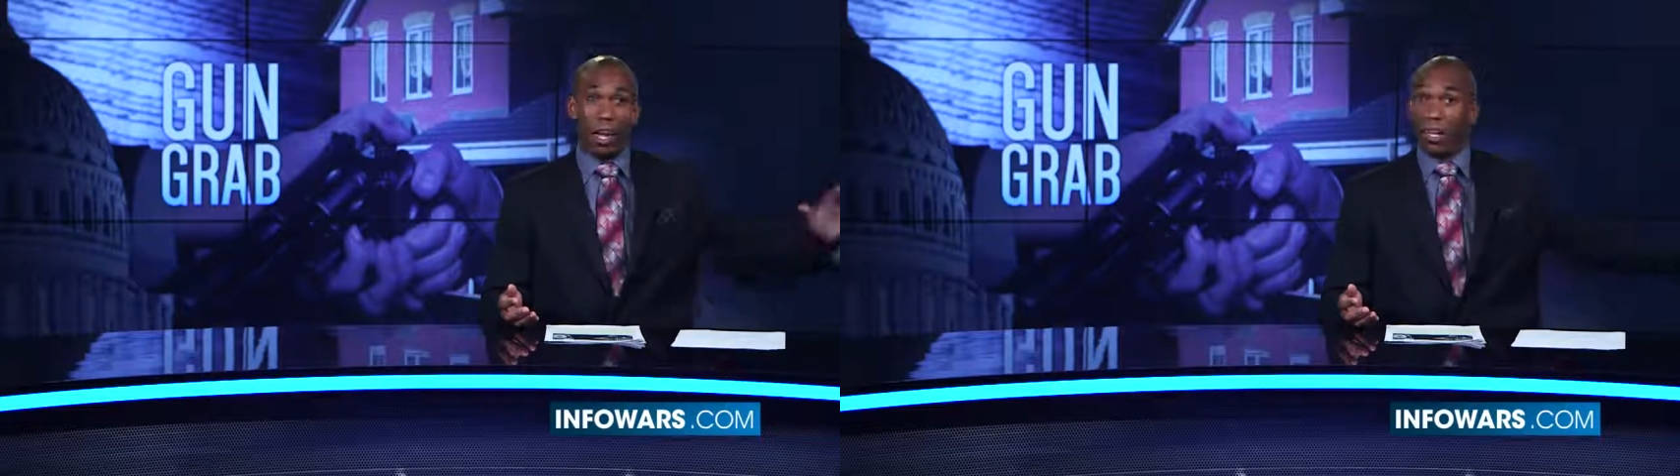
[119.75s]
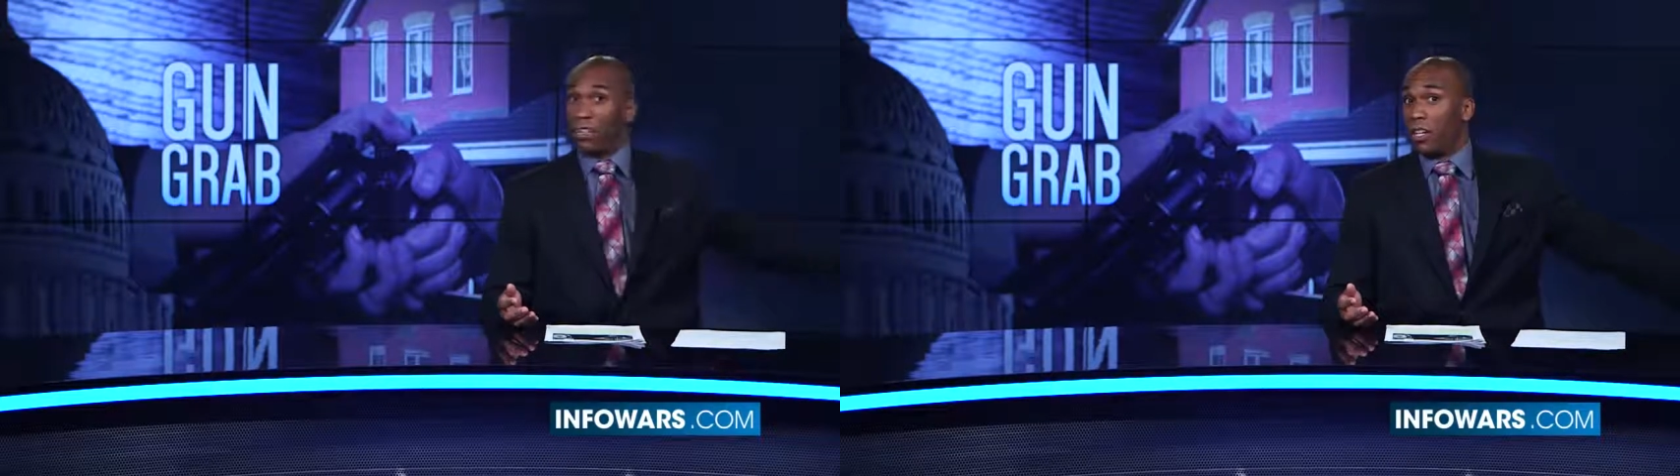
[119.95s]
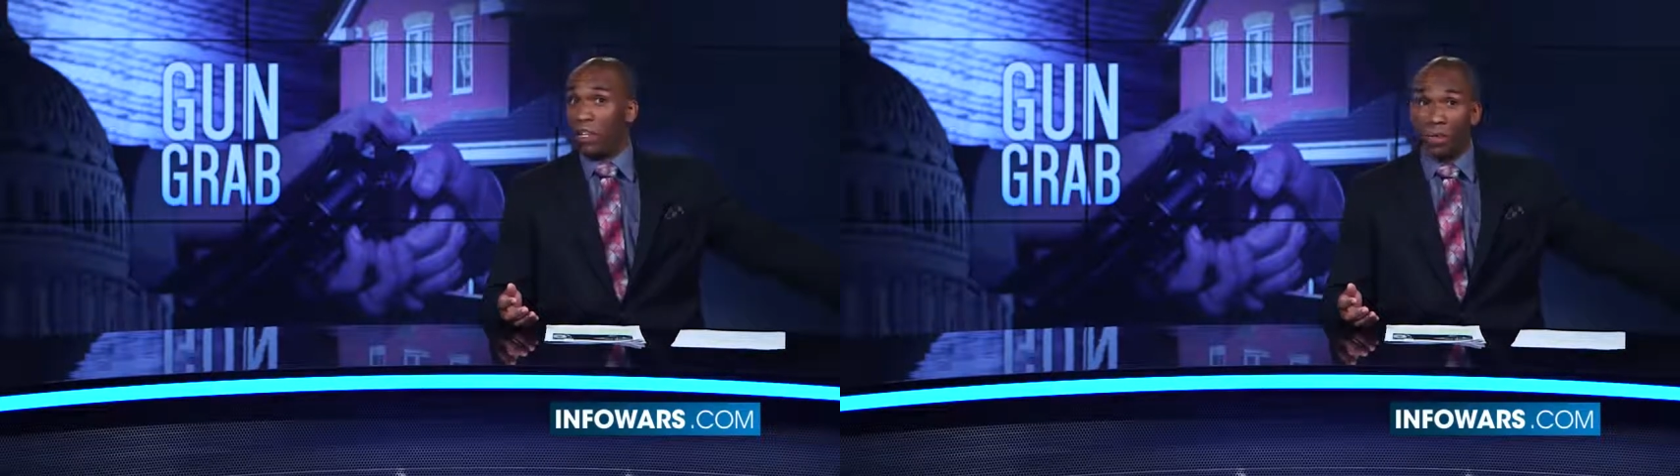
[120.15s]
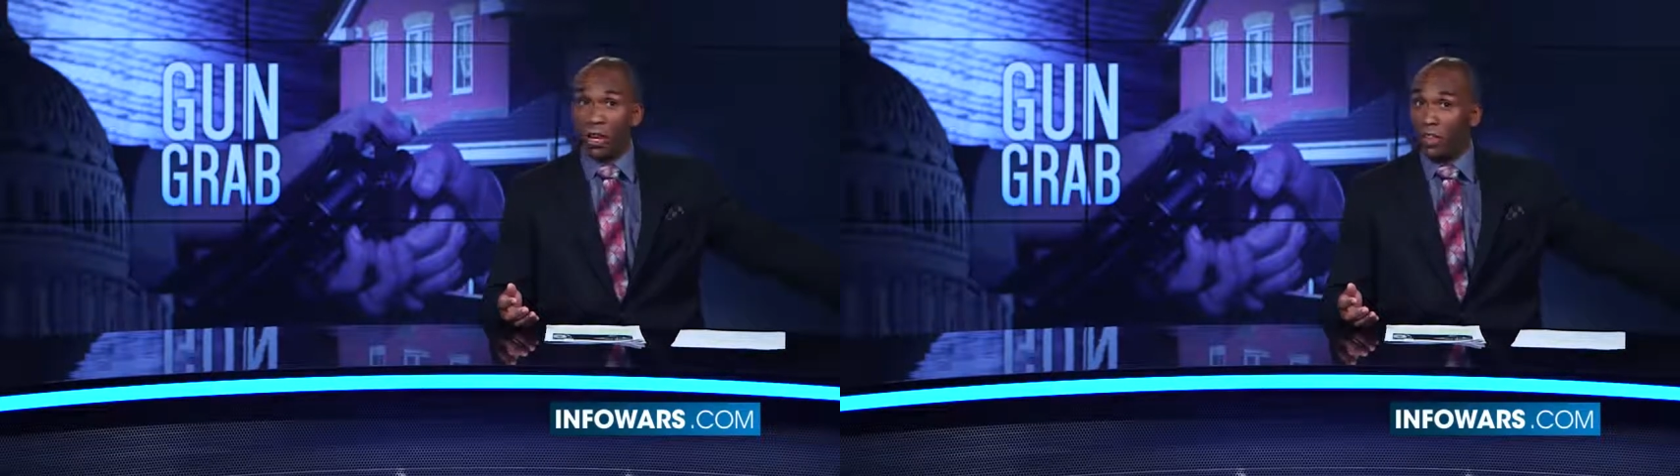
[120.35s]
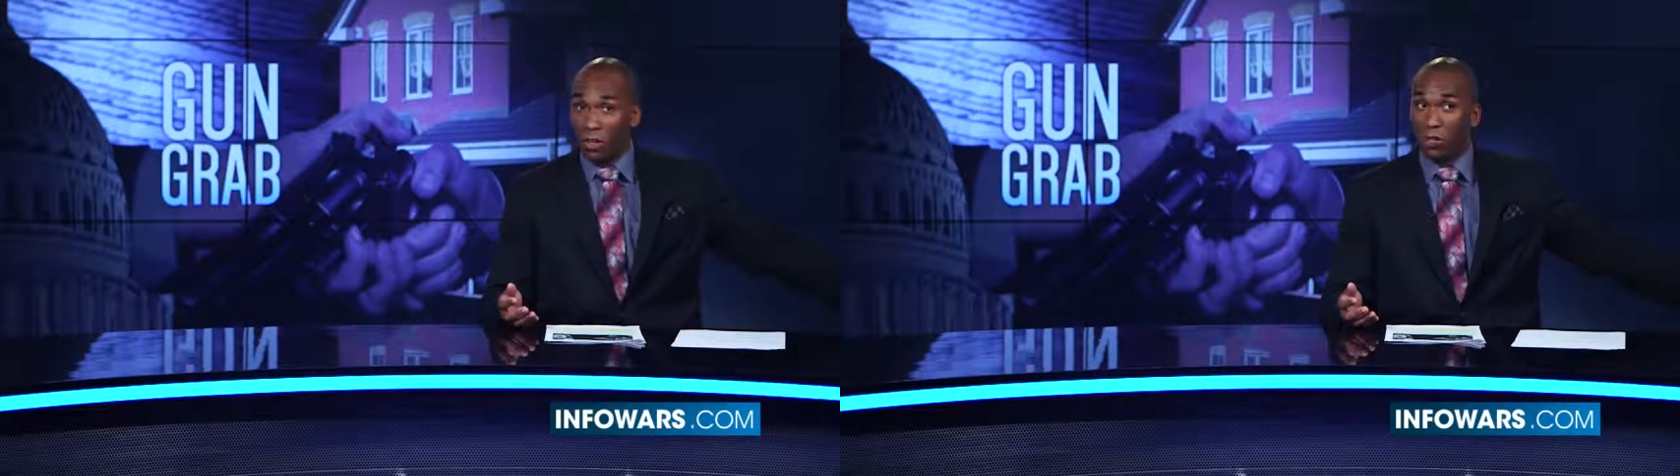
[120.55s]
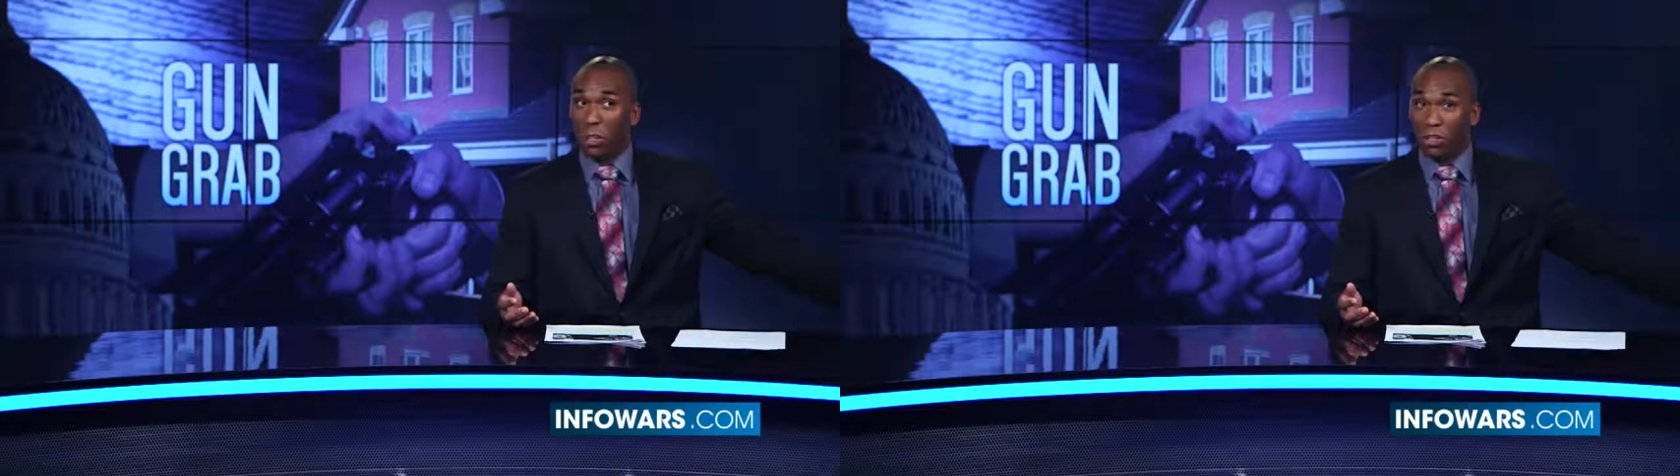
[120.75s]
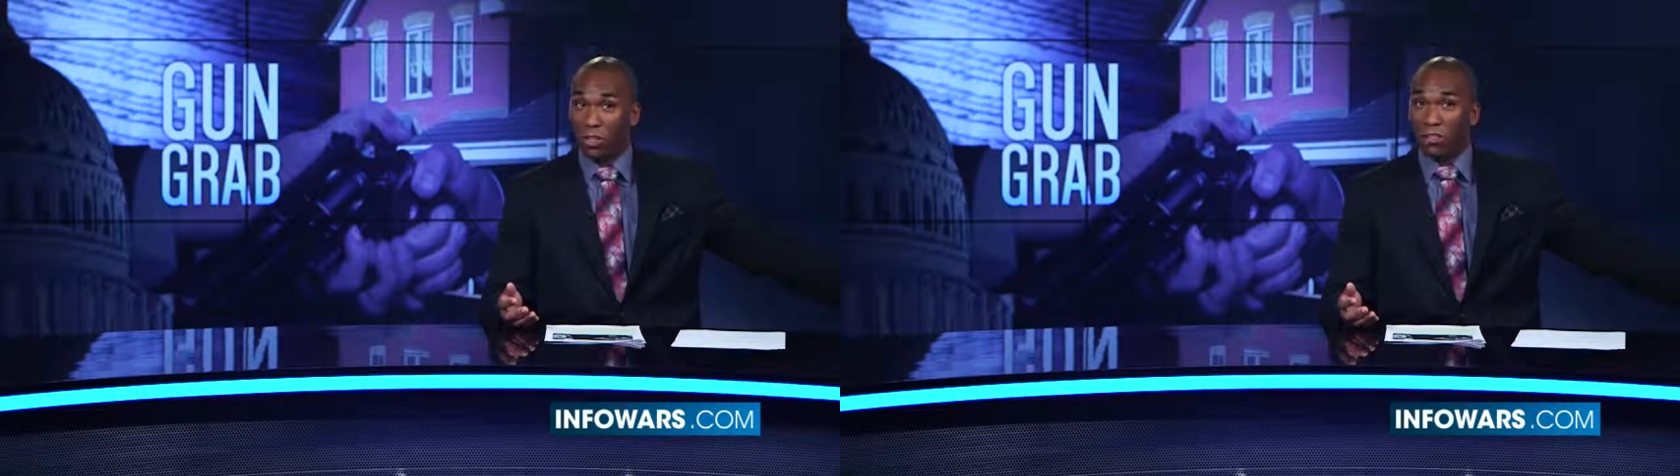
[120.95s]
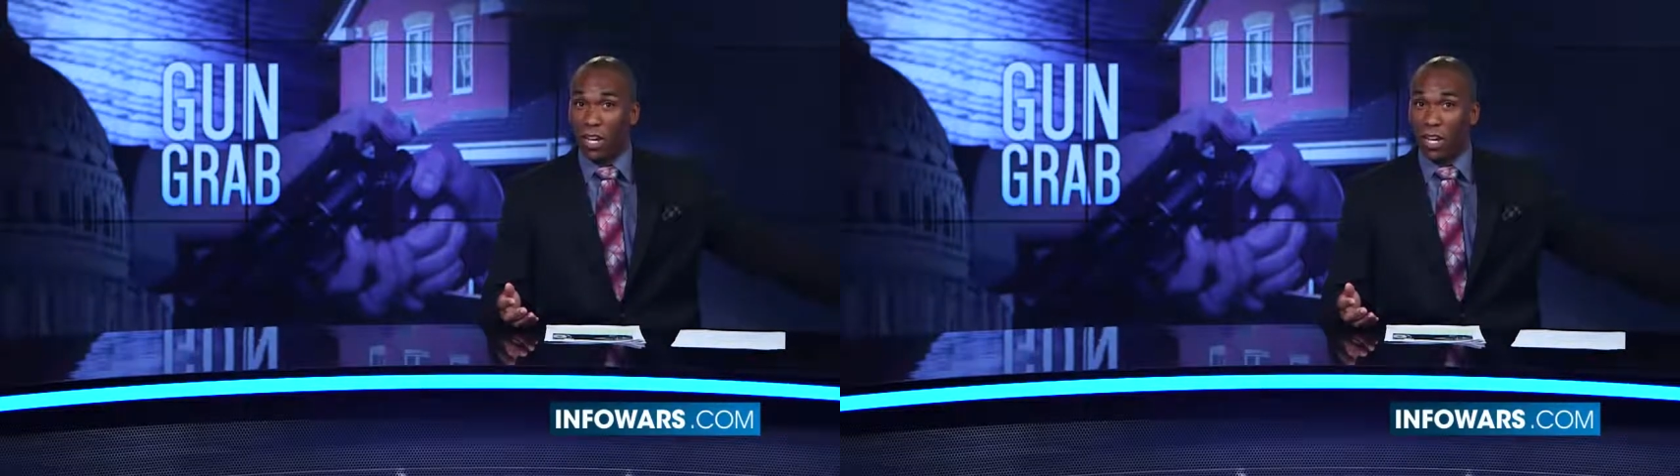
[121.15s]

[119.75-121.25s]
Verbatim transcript: College kids are at the University of